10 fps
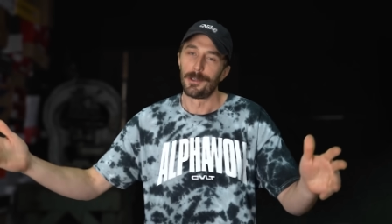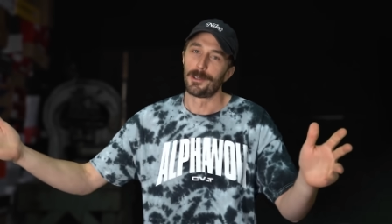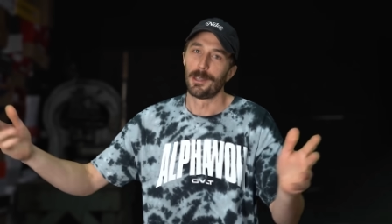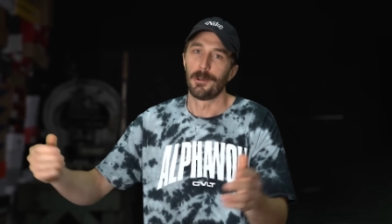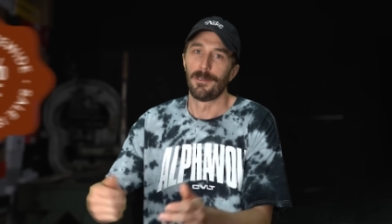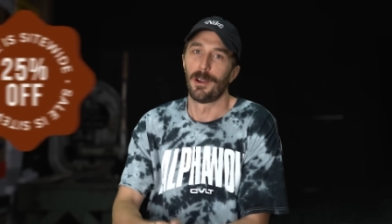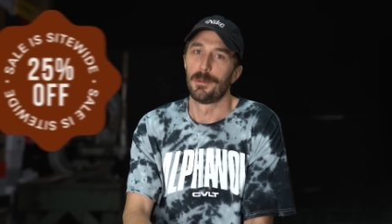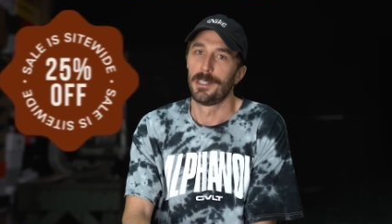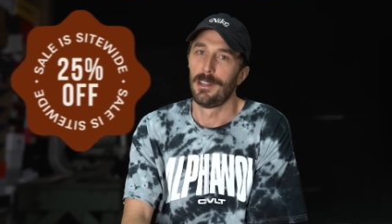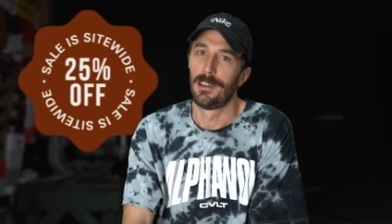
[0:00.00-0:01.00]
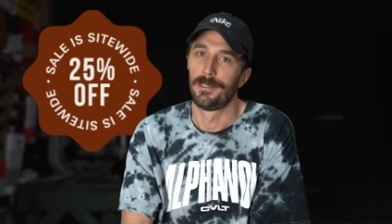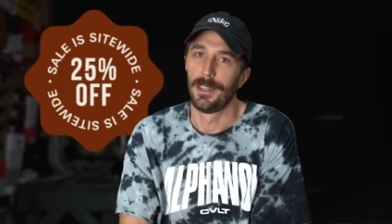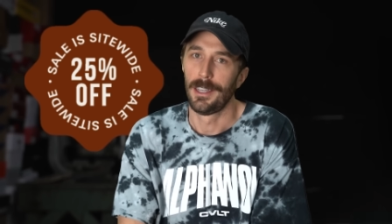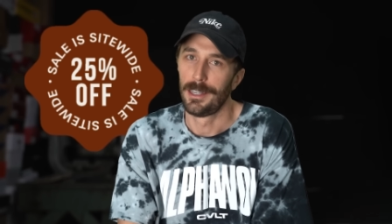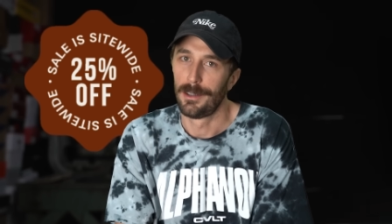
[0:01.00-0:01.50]
I also got 25% off,
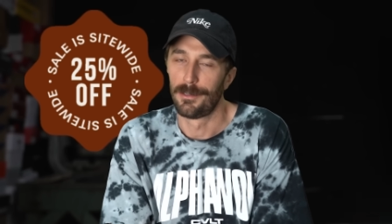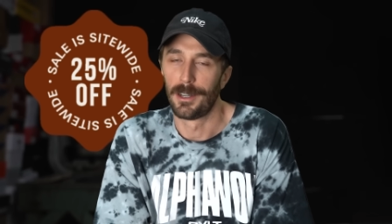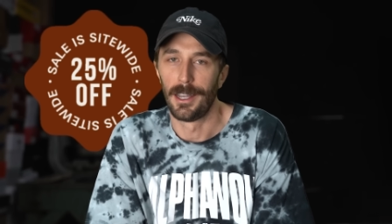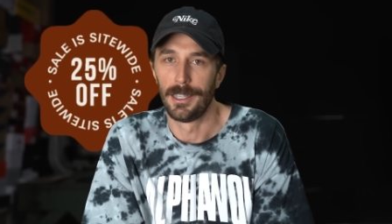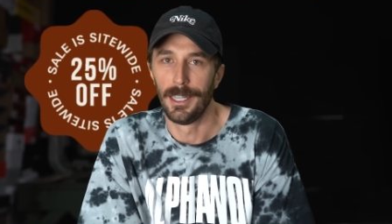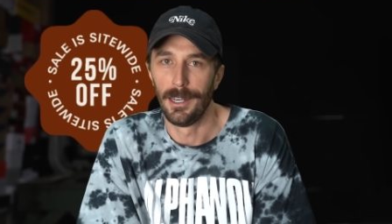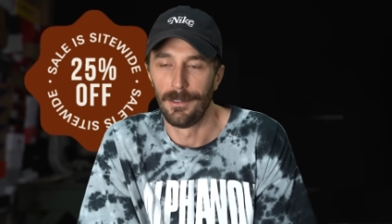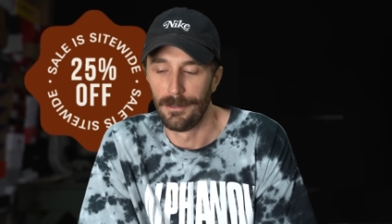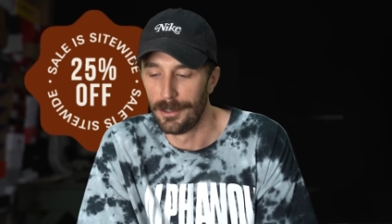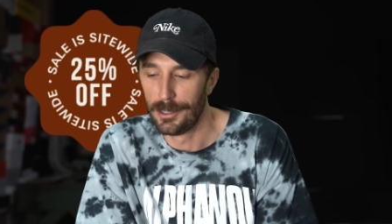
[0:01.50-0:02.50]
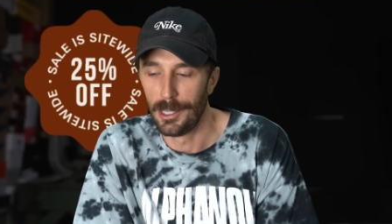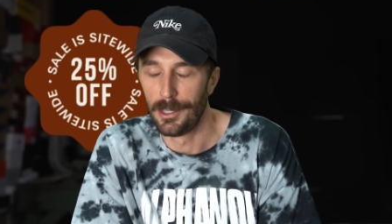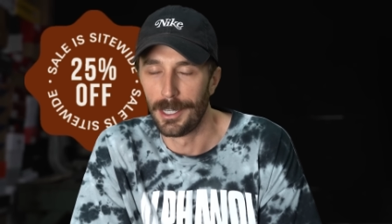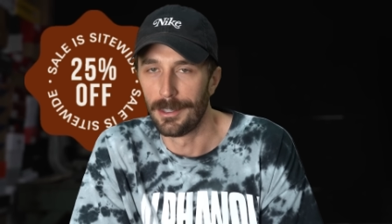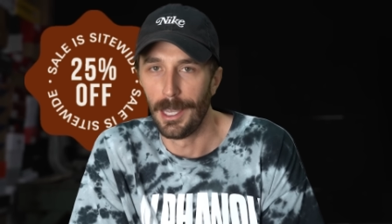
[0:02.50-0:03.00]
and I forgot to get it until
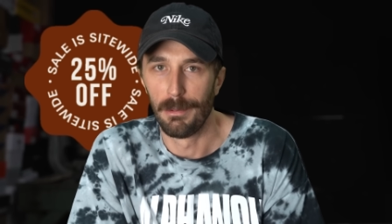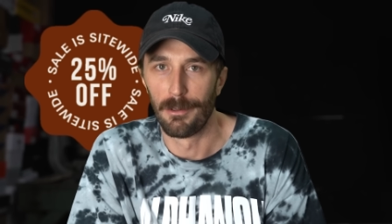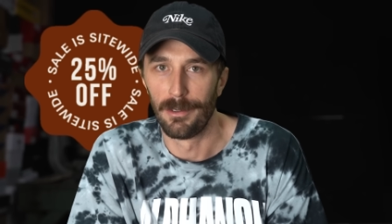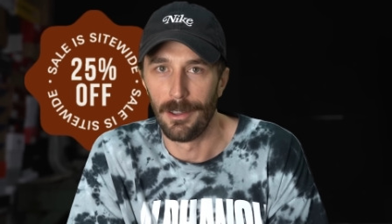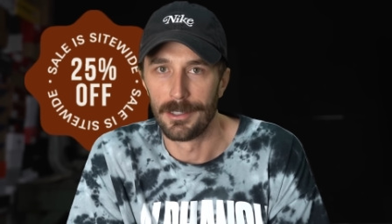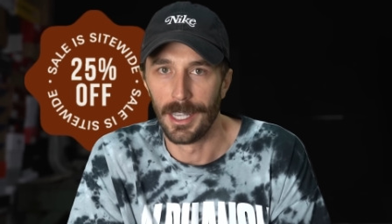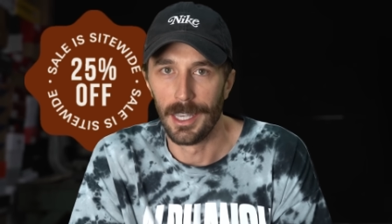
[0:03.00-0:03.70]
like day before Father's